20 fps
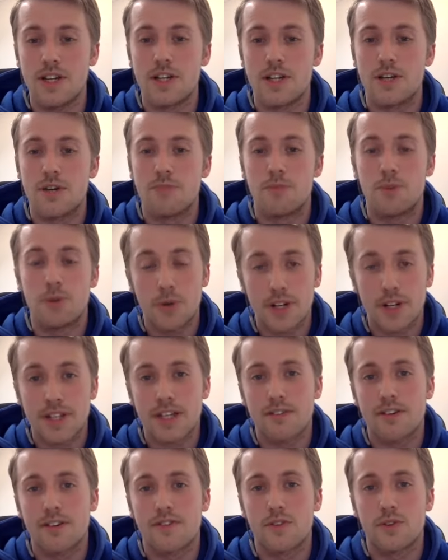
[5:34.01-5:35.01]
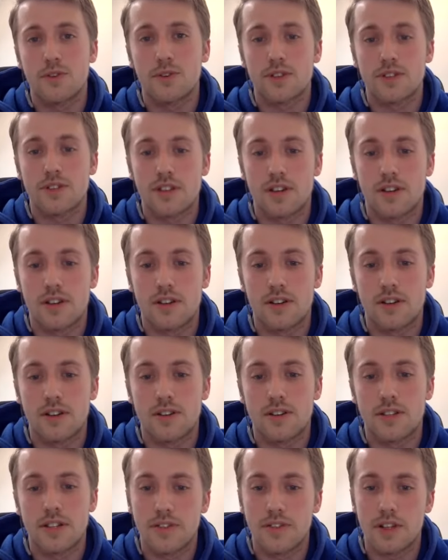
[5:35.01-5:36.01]
Yeah. But right now I focus
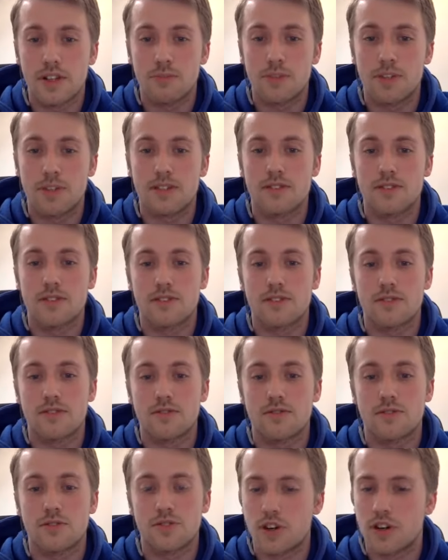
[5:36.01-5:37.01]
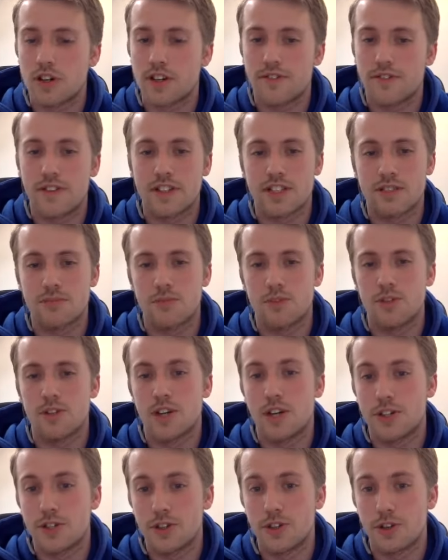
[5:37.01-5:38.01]
on developing strong and flexible
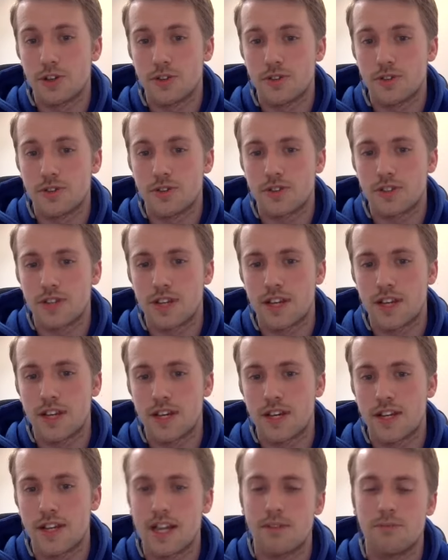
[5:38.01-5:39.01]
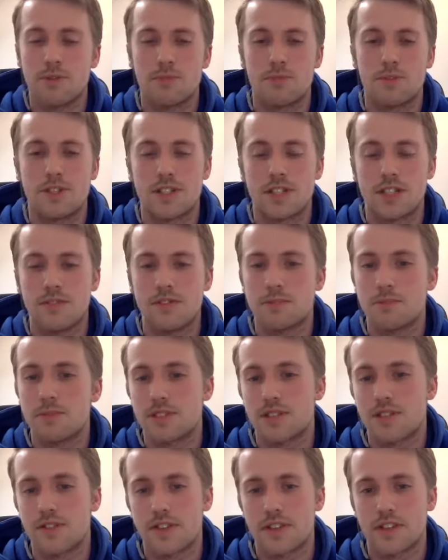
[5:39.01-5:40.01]
adults and help them achieve
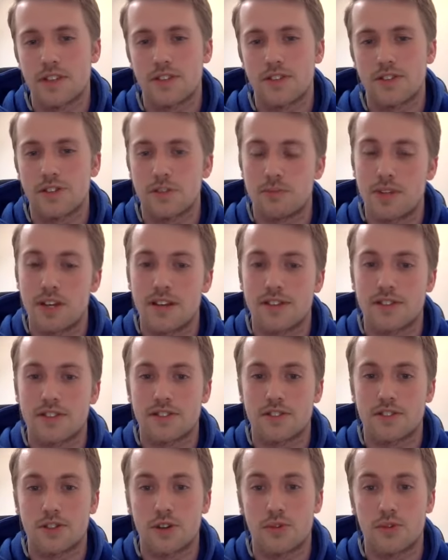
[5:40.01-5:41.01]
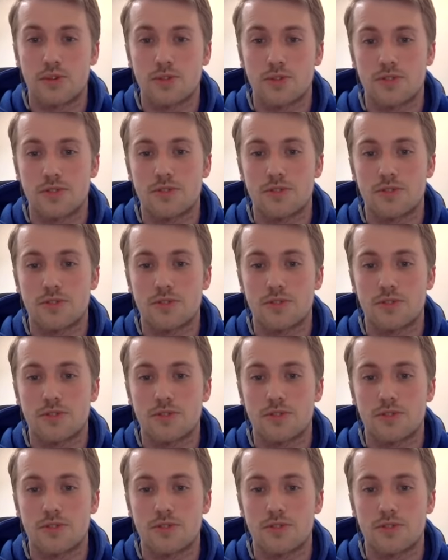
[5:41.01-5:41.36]
specific gymnastics goals.